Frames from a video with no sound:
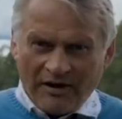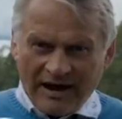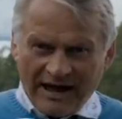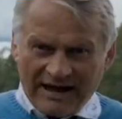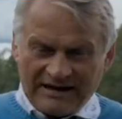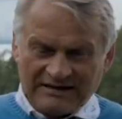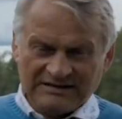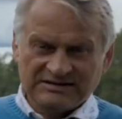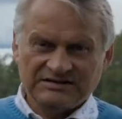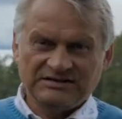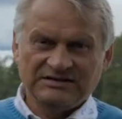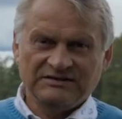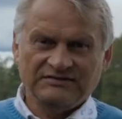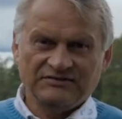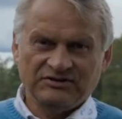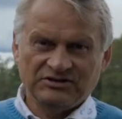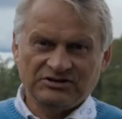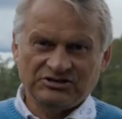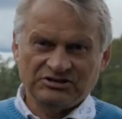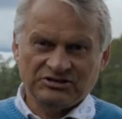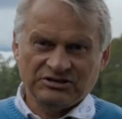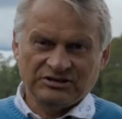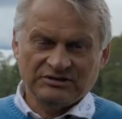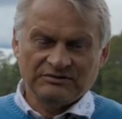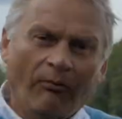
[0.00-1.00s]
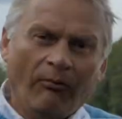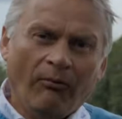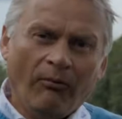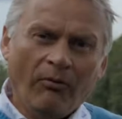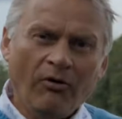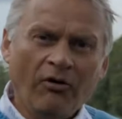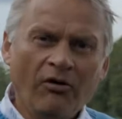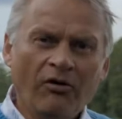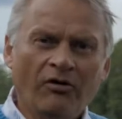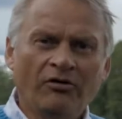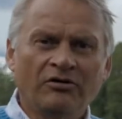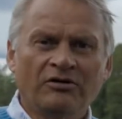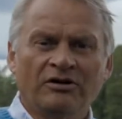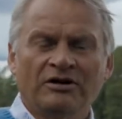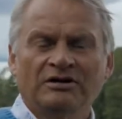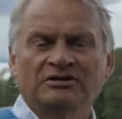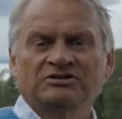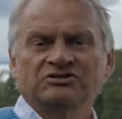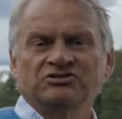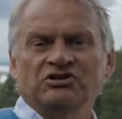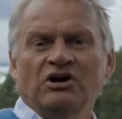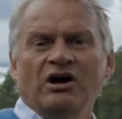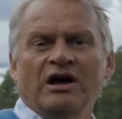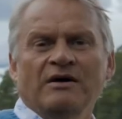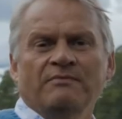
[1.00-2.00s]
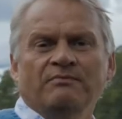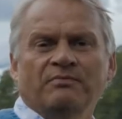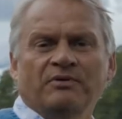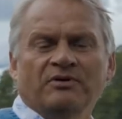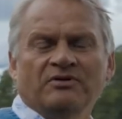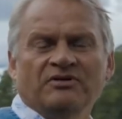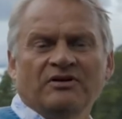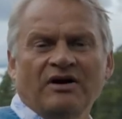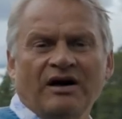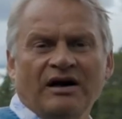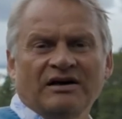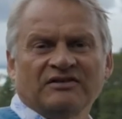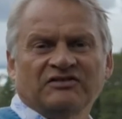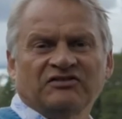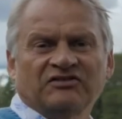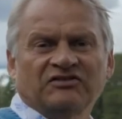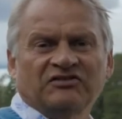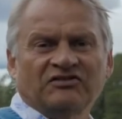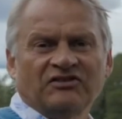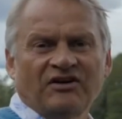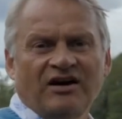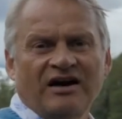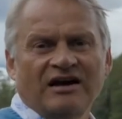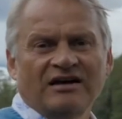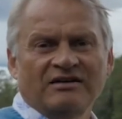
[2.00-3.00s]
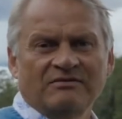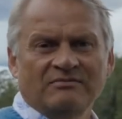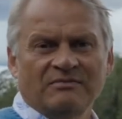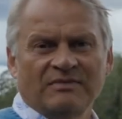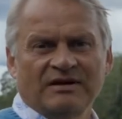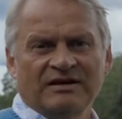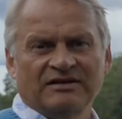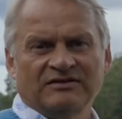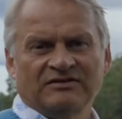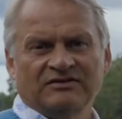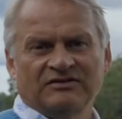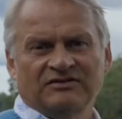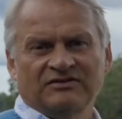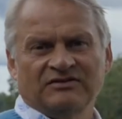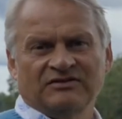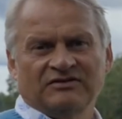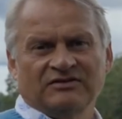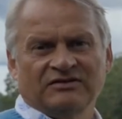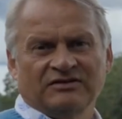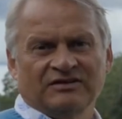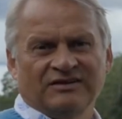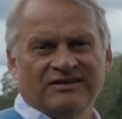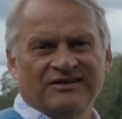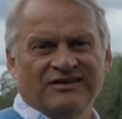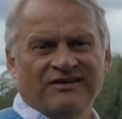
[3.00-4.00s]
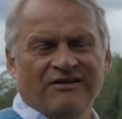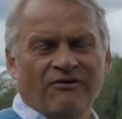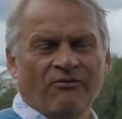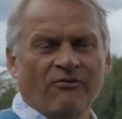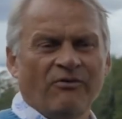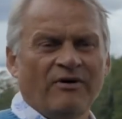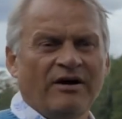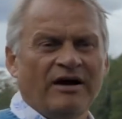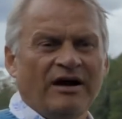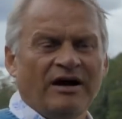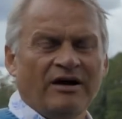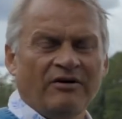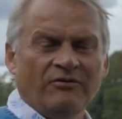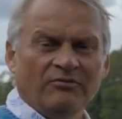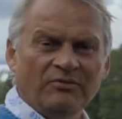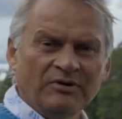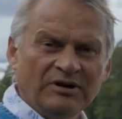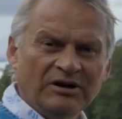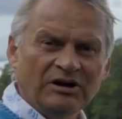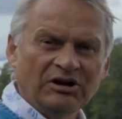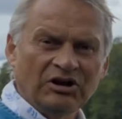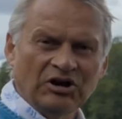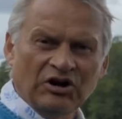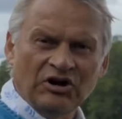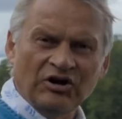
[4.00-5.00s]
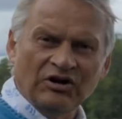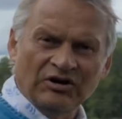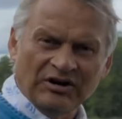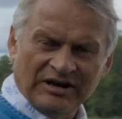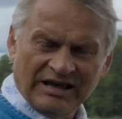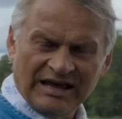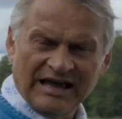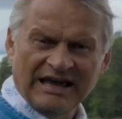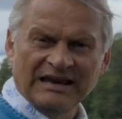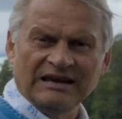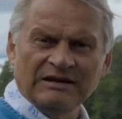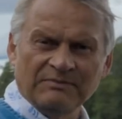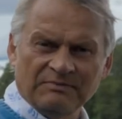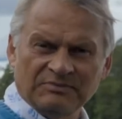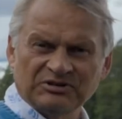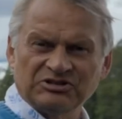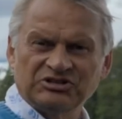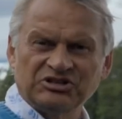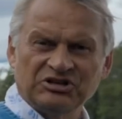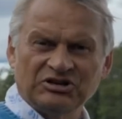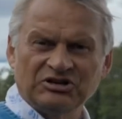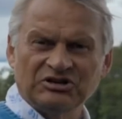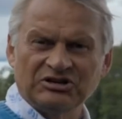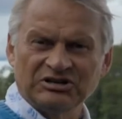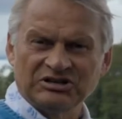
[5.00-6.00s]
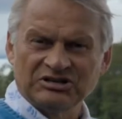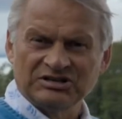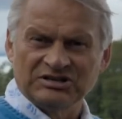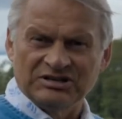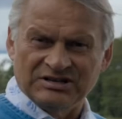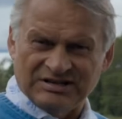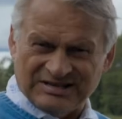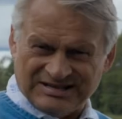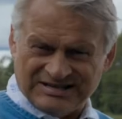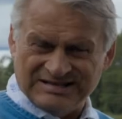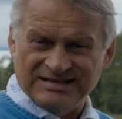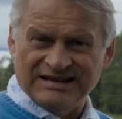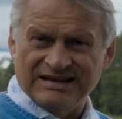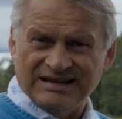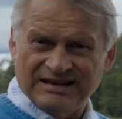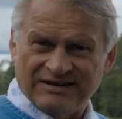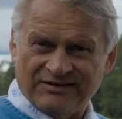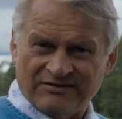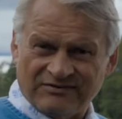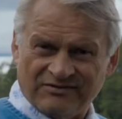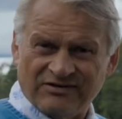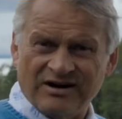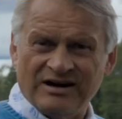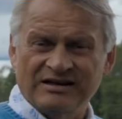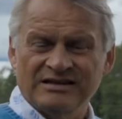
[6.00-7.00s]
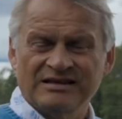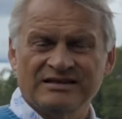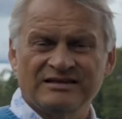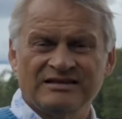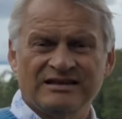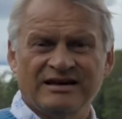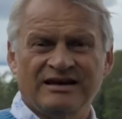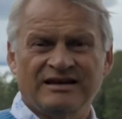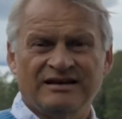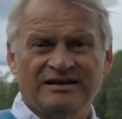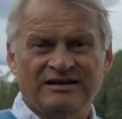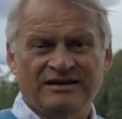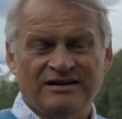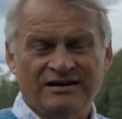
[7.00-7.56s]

activity, more type of the assignments where we learn any particular thing rather than